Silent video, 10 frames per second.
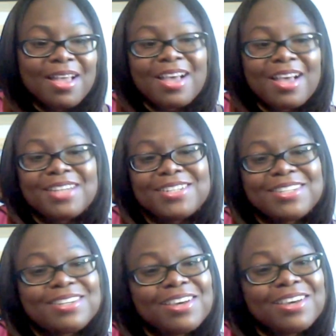and they
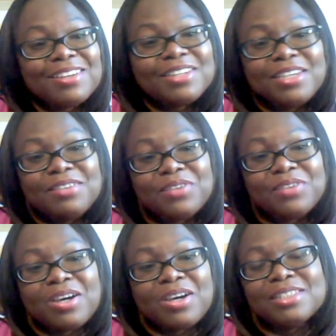did not leave
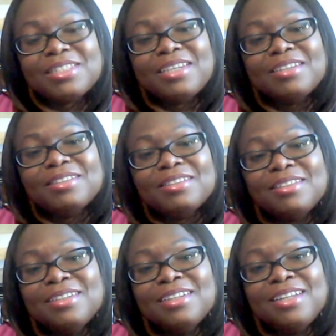until
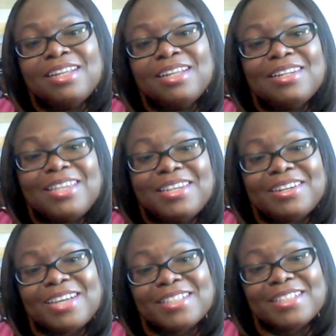
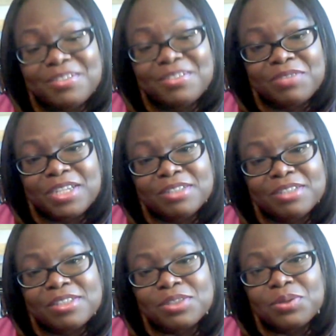later that evening.
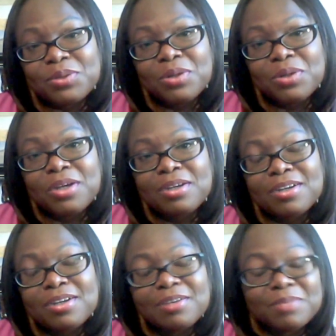So
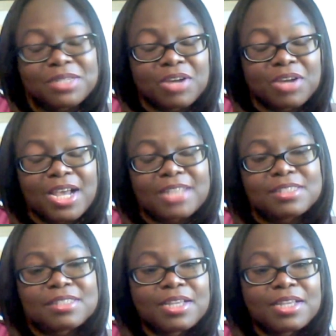God bless your hearts.
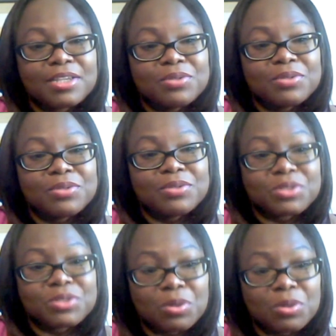Thank you so
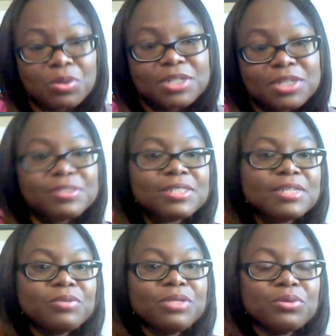much for staying with
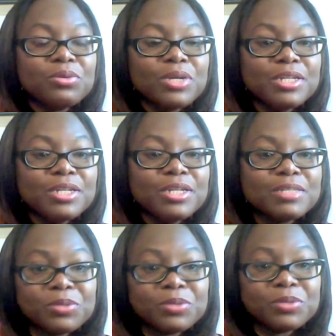me during this
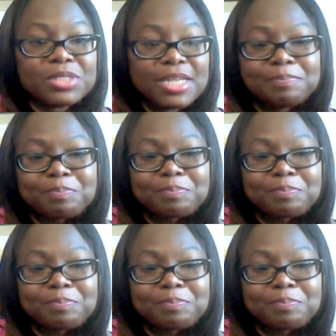process.